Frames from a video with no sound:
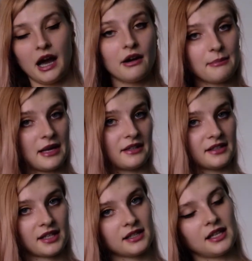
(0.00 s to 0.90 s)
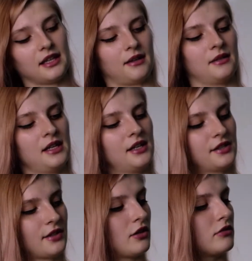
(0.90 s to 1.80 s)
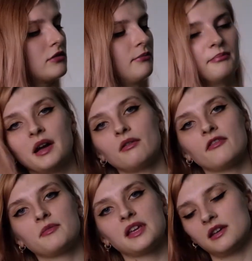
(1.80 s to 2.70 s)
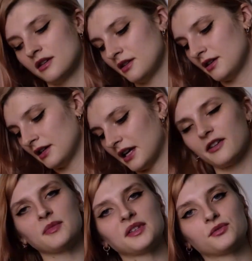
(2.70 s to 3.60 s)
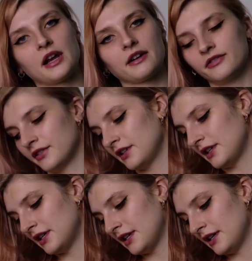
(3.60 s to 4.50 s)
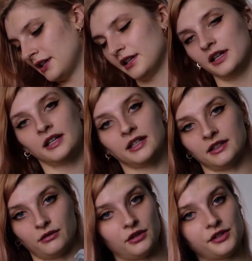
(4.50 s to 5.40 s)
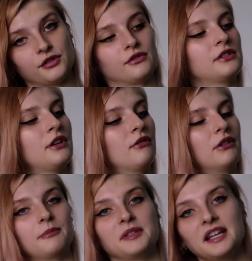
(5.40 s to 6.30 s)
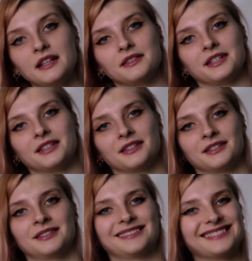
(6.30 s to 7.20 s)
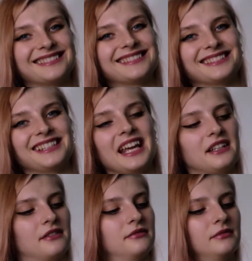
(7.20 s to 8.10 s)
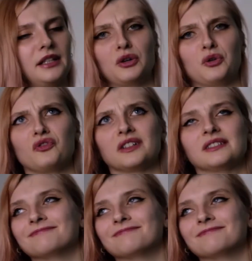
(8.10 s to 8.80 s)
how I made this katana. So bear with me, give me strength, and we'll soon be done. Yay, and over.